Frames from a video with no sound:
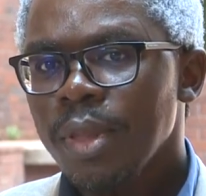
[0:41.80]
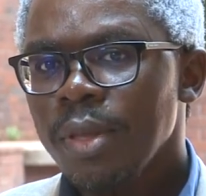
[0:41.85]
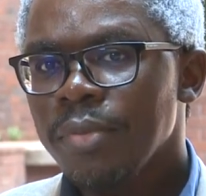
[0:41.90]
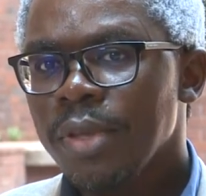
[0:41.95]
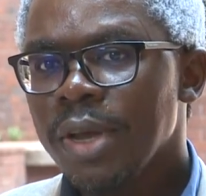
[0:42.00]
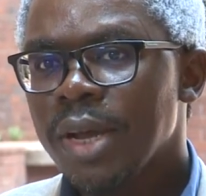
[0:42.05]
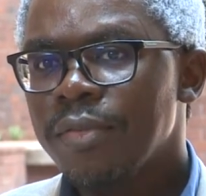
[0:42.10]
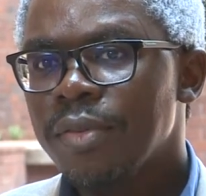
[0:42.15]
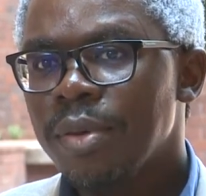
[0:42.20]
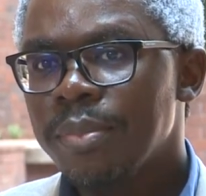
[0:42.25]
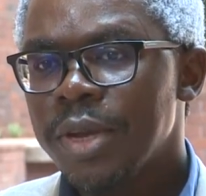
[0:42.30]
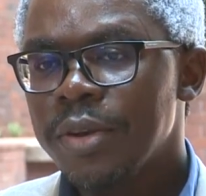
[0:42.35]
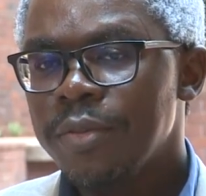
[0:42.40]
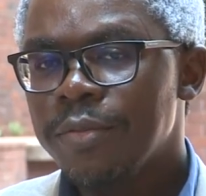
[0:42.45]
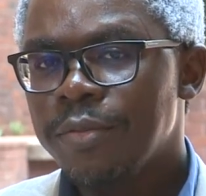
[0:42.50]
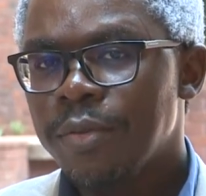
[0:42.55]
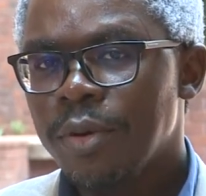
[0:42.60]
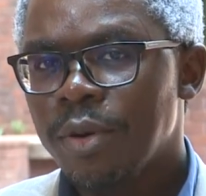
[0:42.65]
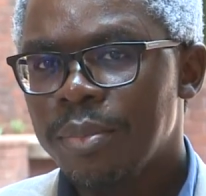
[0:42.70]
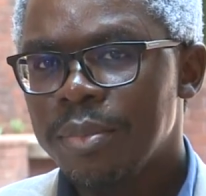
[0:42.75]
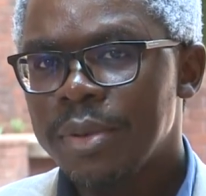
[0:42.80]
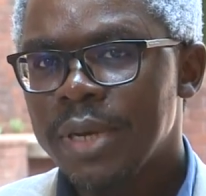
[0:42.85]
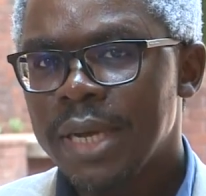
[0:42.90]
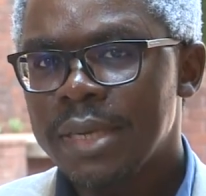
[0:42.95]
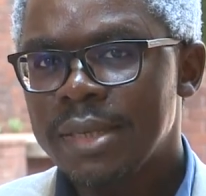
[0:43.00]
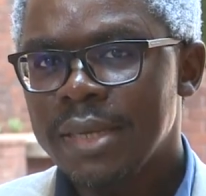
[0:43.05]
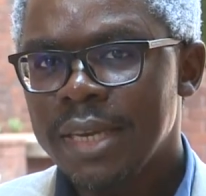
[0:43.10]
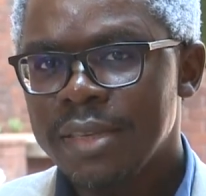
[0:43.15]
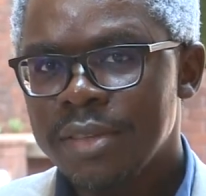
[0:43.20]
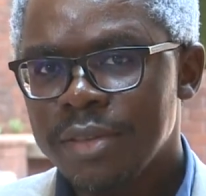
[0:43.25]
the government formed
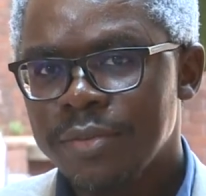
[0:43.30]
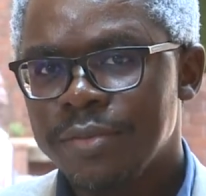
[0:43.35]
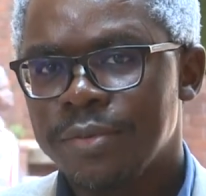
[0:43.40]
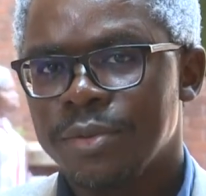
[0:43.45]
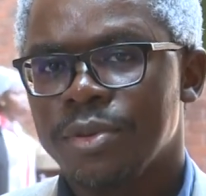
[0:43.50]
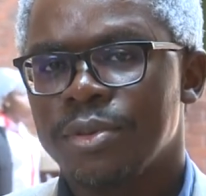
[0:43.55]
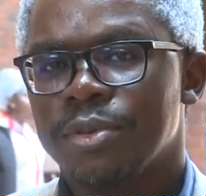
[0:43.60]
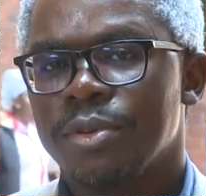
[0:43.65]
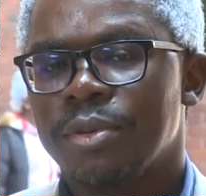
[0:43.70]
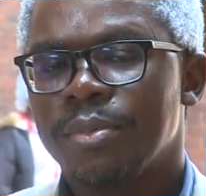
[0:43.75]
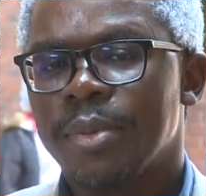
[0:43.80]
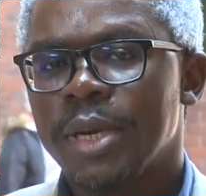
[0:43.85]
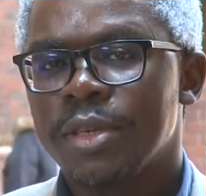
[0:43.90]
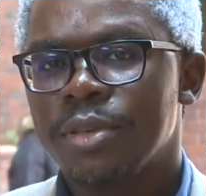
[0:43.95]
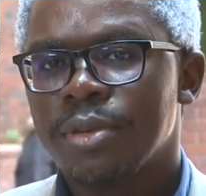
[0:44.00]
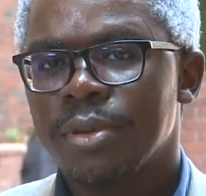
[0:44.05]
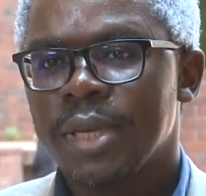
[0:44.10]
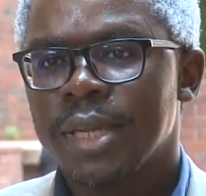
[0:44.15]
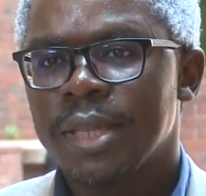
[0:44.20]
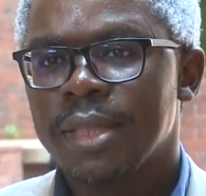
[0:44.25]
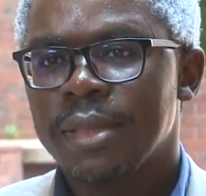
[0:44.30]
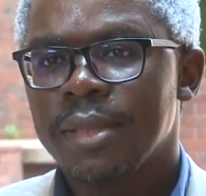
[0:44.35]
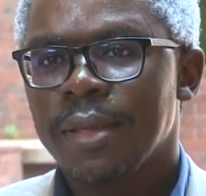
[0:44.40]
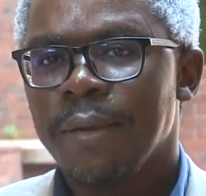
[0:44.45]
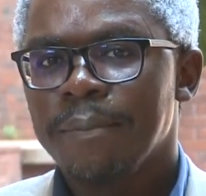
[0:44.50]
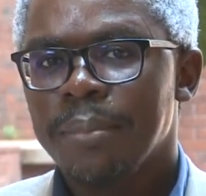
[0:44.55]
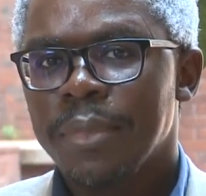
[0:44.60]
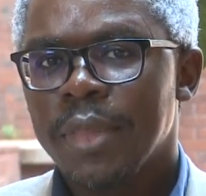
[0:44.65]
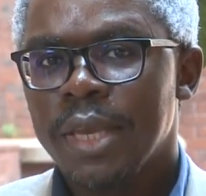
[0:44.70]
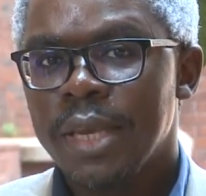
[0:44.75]
a task force on mental health
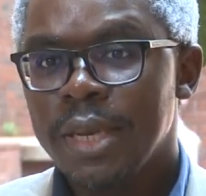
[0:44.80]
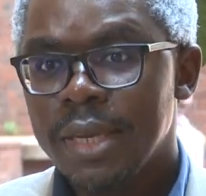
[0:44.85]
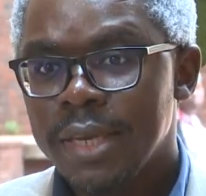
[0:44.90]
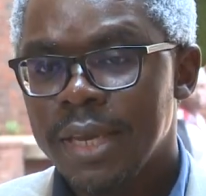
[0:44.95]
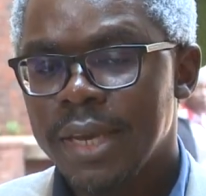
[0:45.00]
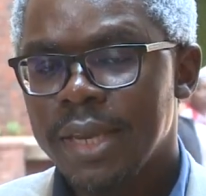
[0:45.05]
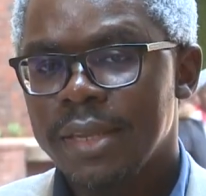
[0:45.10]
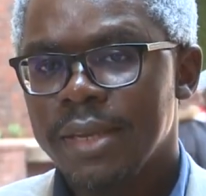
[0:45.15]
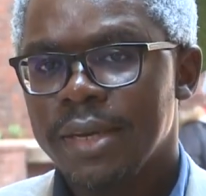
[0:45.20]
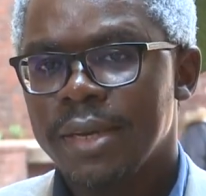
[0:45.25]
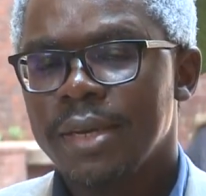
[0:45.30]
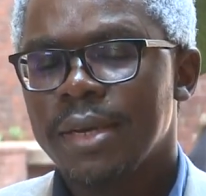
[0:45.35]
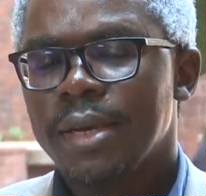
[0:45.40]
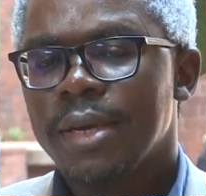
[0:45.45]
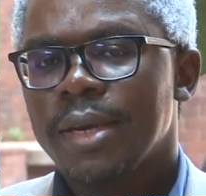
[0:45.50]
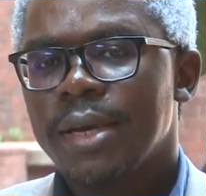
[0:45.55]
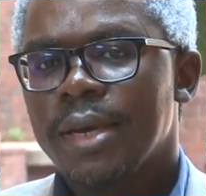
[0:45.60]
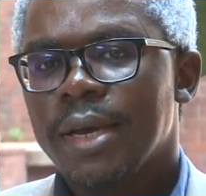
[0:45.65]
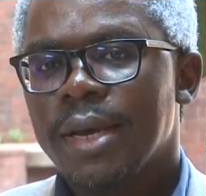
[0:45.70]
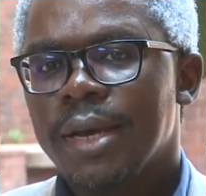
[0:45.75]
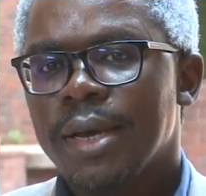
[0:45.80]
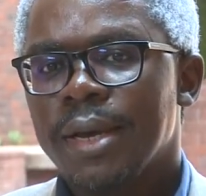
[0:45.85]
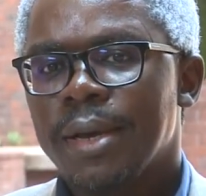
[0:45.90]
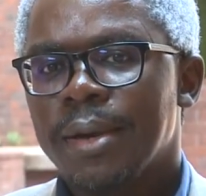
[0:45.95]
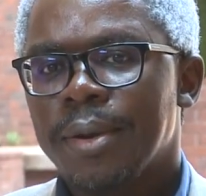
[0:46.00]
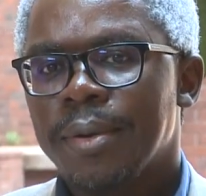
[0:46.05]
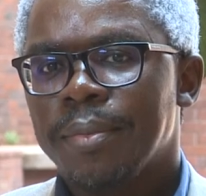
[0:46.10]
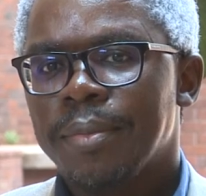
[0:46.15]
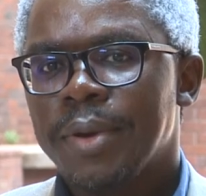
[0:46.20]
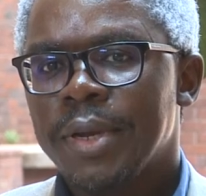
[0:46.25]
in Kenya.
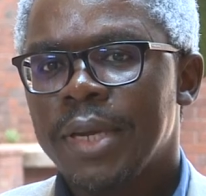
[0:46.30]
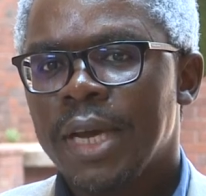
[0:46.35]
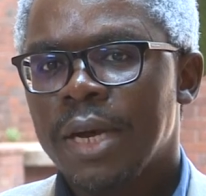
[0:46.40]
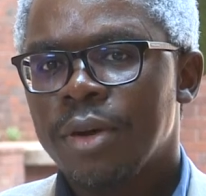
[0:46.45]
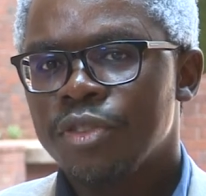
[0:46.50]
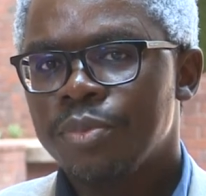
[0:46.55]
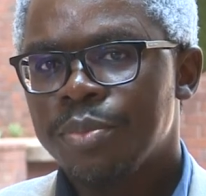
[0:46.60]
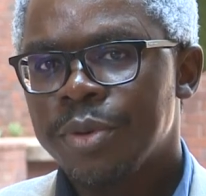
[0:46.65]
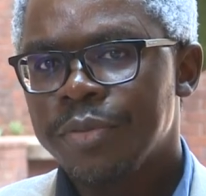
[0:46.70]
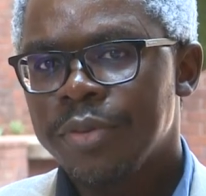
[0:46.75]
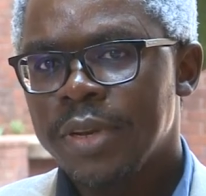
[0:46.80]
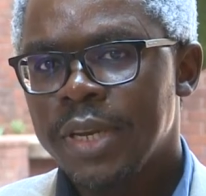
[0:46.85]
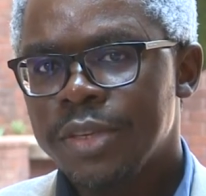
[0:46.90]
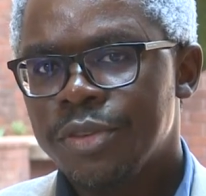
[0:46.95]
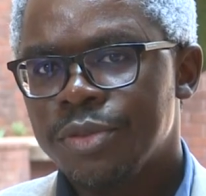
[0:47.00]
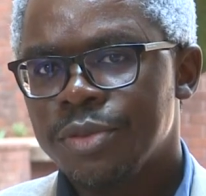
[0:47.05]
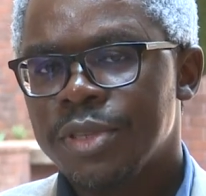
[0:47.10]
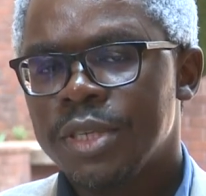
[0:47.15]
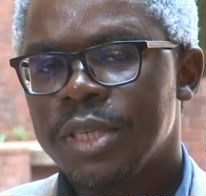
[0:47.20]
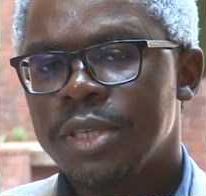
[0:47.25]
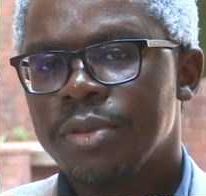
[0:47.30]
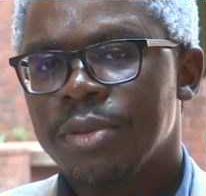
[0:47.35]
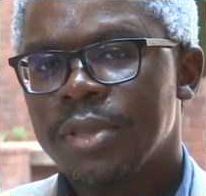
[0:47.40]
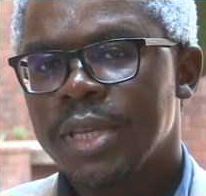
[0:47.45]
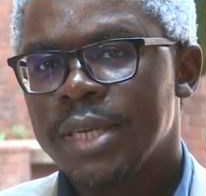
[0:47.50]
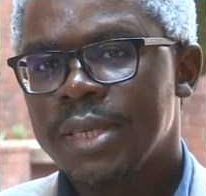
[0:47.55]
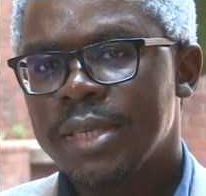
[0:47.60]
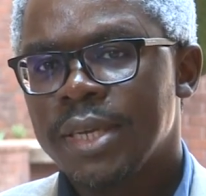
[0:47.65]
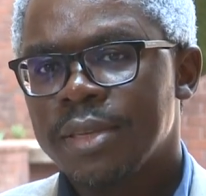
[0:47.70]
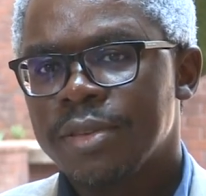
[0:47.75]
And I was privileged to sit on
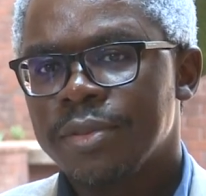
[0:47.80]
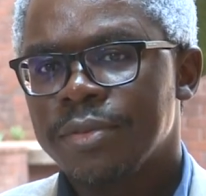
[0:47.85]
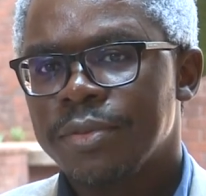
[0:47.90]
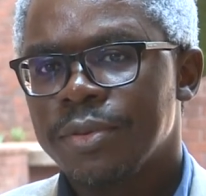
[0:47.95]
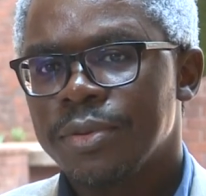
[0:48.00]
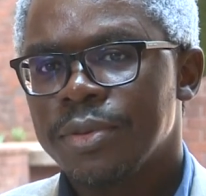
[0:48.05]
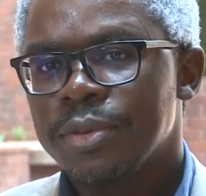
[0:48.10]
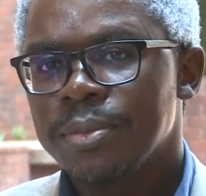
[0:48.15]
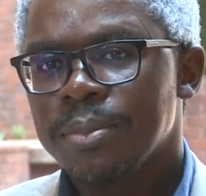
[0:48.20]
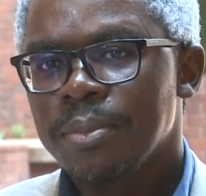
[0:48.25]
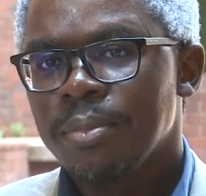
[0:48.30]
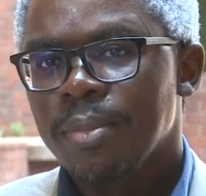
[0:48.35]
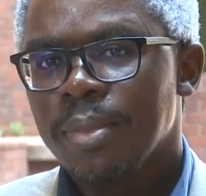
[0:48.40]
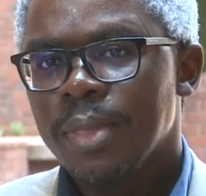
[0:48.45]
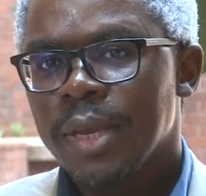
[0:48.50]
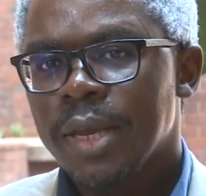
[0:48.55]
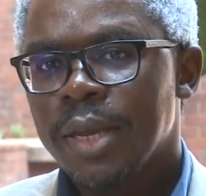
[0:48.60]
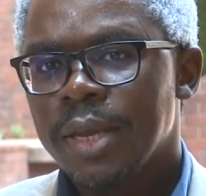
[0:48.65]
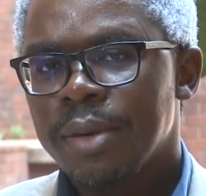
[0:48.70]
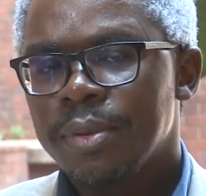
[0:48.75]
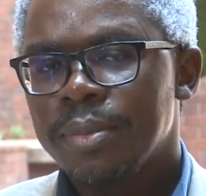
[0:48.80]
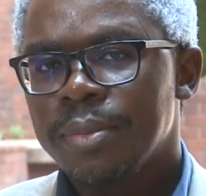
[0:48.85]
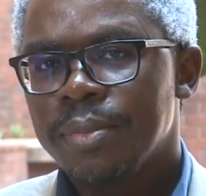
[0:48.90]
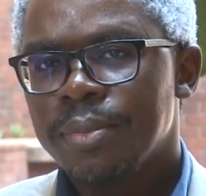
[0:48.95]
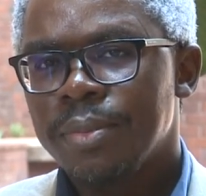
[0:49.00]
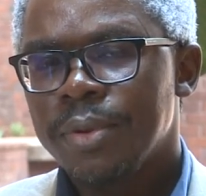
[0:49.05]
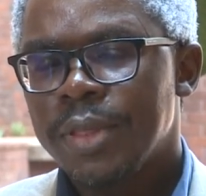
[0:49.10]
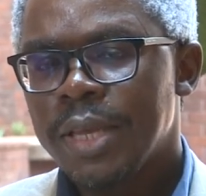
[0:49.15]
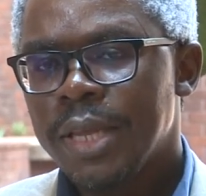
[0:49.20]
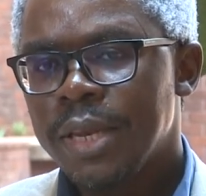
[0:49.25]
that task force. And
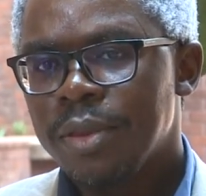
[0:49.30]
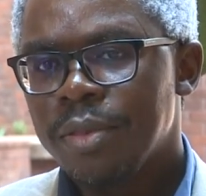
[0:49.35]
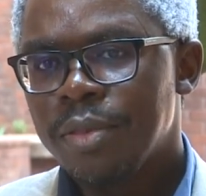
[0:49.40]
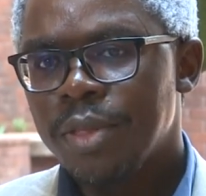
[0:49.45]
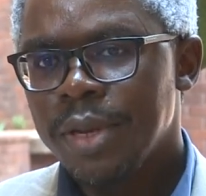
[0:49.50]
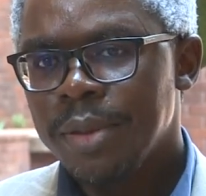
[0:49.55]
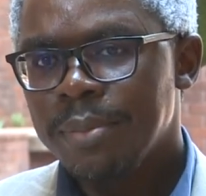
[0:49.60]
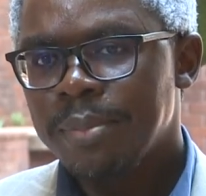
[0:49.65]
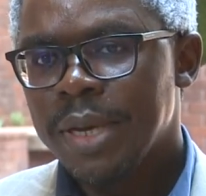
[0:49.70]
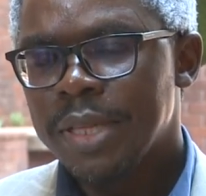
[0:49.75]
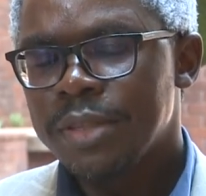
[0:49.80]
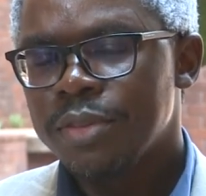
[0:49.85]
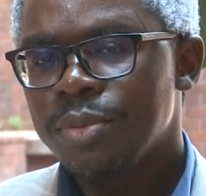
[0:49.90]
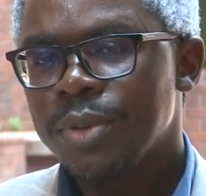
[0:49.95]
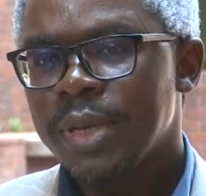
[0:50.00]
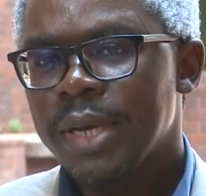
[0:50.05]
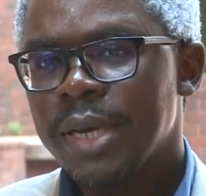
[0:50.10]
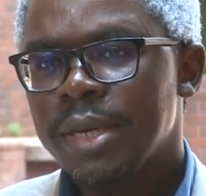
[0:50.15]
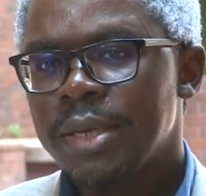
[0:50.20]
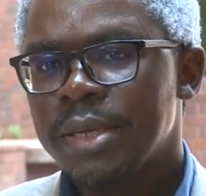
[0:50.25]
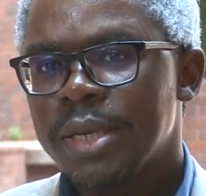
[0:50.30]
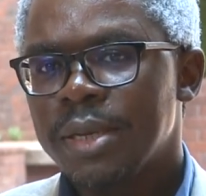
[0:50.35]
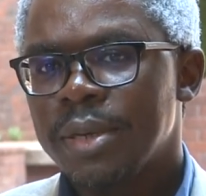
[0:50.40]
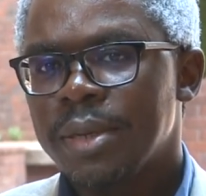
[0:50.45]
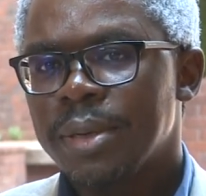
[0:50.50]
within 3 months, we had